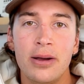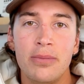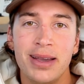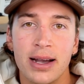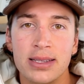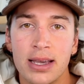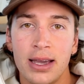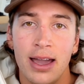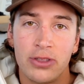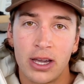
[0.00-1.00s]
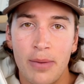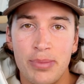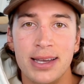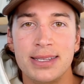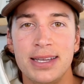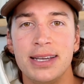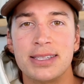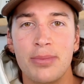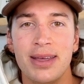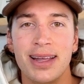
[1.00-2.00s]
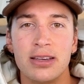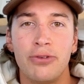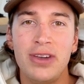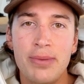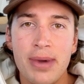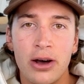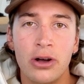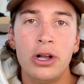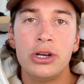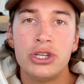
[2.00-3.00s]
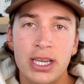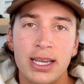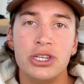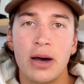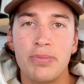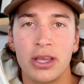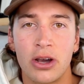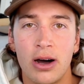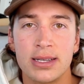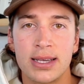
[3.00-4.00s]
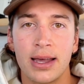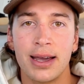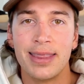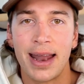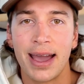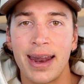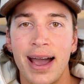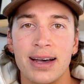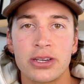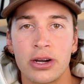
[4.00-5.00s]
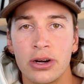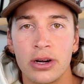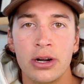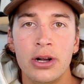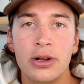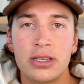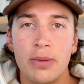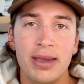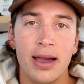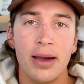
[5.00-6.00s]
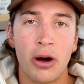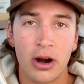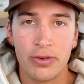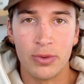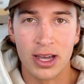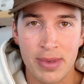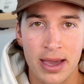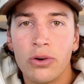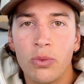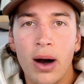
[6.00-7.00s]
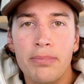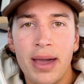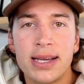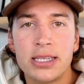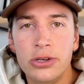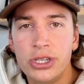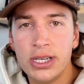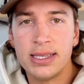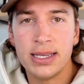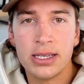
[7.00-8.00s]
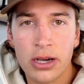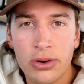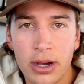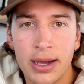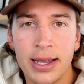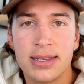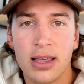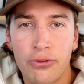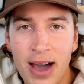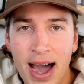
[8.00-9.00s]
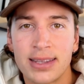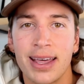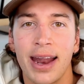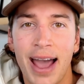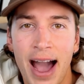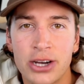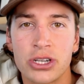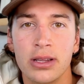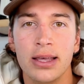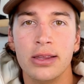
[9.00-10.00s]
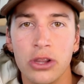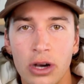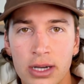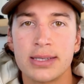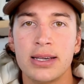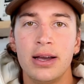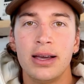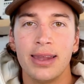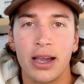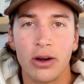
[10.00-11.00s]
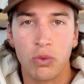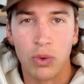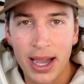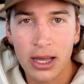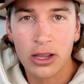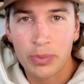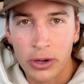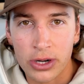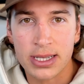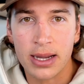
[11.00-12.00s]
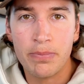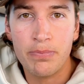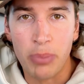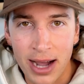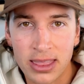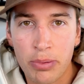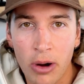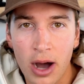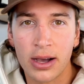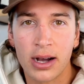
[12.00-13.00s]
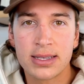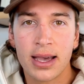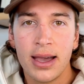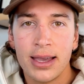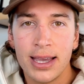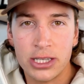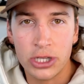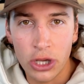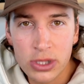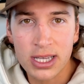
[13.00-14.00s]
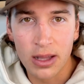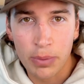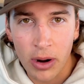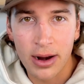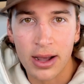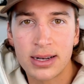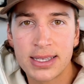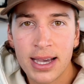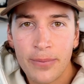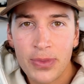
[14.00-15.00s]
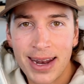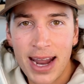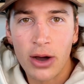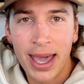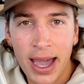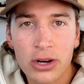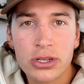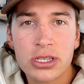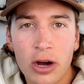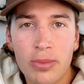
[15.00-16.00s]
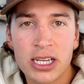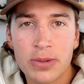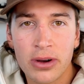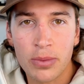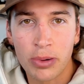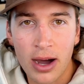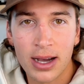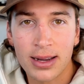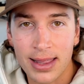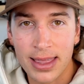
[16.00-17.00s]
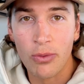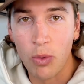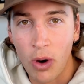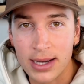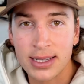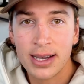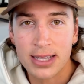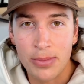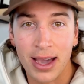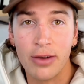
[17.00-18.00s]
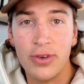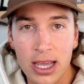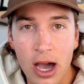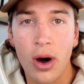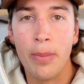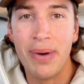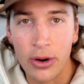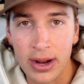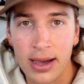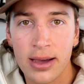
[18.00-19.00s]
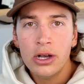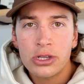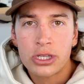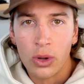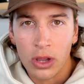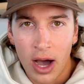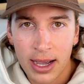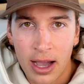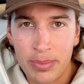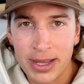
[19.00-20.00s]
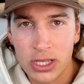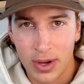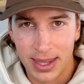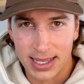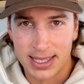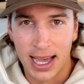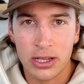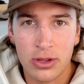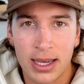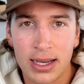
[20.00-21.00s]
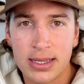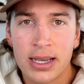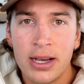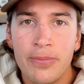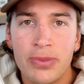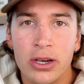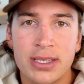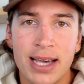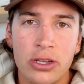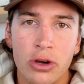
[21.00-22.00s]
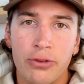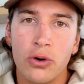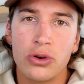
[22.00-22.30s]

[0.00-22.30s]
Because if the company is needing somebody that's a female, she can jump in the content and then I can ask her to be a part of it with me. What makes UGC so good is the fact that it actually looks like a regular person bought the product, is using the product, and now cares so much about the product that they want to make a video about it. So a lot of companies, when they send you things, they'll send you a full